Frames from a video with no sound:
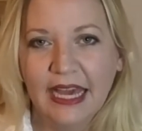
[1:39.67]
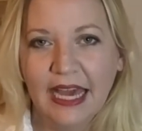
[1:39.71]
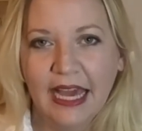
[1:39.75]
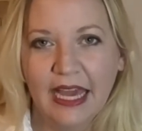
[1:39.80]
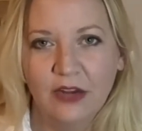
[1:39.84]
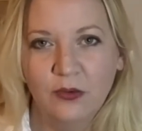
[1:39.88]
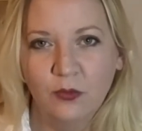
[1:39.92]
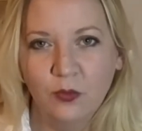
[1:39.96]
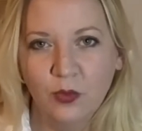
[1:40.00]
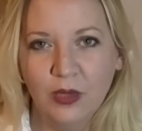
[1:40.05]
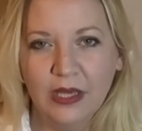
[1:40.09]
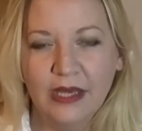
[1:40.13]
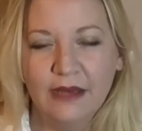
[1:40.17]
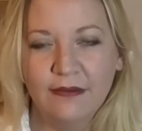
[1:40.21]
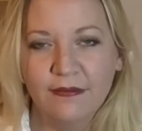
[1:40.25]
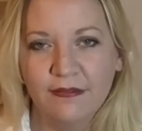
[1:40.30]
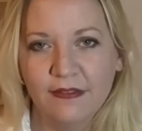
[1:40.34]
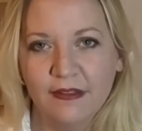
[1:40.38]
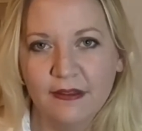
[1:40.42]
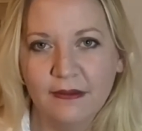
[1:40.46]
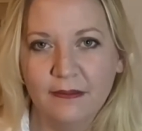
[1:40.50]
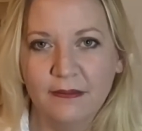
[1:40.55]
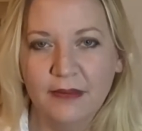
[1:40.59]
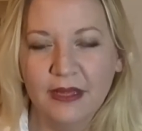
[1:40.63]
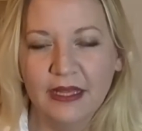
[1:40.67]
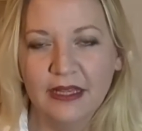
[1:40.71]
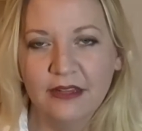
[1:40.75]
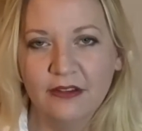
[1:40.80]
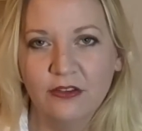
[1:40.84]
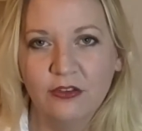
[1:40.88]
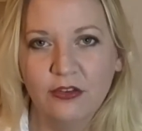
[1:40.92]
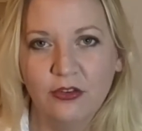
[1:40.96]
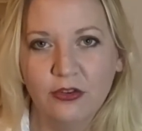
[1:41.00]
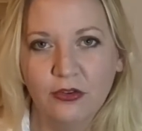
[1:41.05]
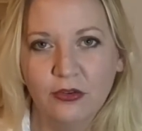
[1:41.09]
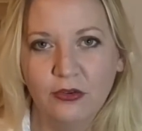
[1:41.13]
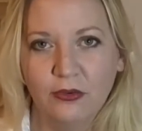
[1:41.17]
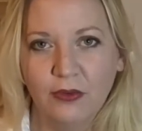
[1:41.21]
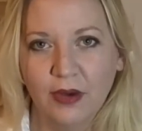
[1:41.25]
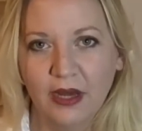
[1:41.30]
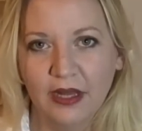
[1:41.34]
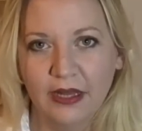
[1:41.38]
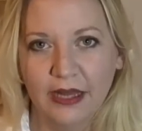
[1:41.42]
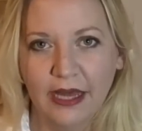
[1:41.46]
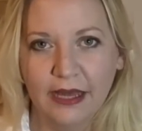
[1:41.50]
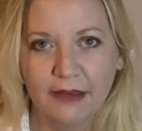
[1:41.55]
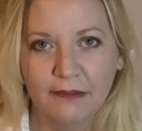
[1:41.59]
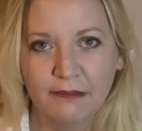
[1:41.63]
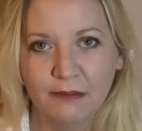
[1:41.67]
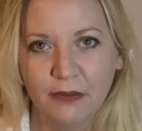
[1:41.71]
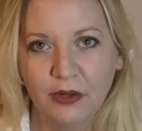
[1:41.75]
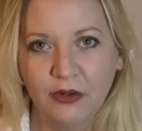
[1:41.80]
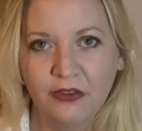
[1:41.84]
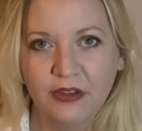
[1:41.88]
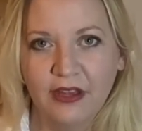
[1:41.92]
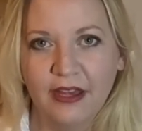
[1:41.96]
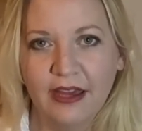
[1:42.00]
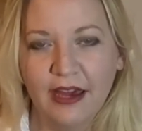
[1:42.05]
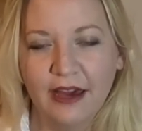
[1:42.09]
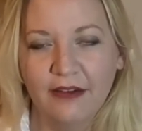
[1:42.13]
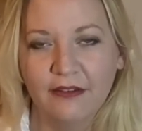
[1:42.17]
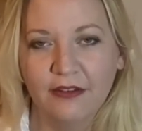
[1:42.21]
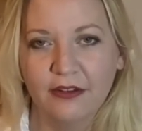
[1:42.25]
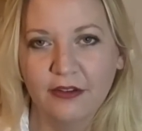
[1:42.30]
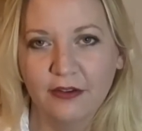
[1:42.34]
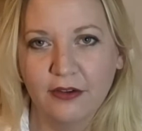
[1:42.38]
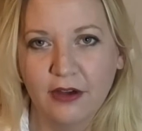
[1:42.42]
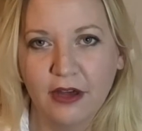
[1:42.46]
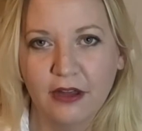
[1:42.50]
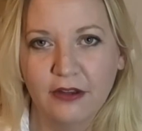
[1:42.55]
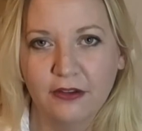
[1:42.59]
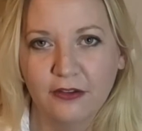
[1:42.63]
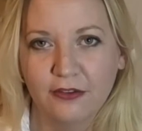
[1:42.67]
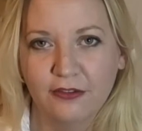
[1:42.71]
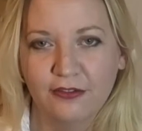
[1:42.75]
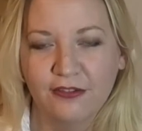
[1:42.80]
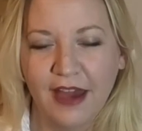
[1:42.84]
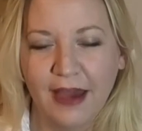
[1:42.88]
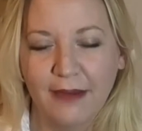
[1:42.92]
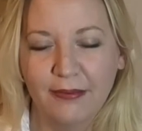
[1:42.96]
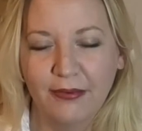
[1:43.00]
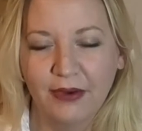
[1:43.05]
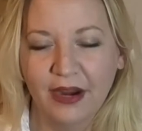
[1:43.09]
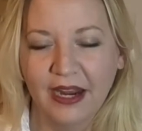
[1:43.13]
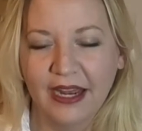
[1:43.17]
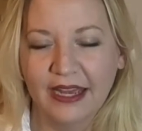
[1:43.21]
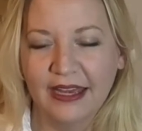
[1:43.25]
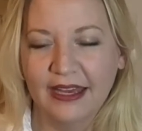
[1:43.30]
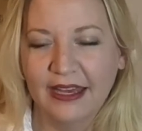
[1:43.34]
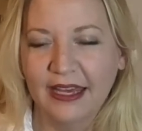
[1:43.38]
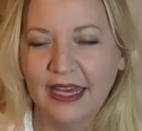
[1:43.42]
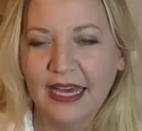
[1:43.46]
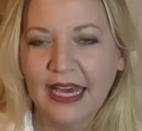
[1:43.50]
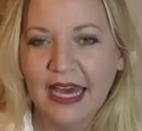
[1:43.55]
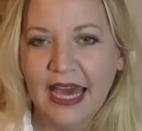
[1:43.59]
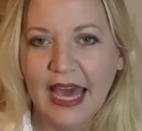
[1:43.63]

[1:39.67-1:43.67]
and weave them into a multicolored fabric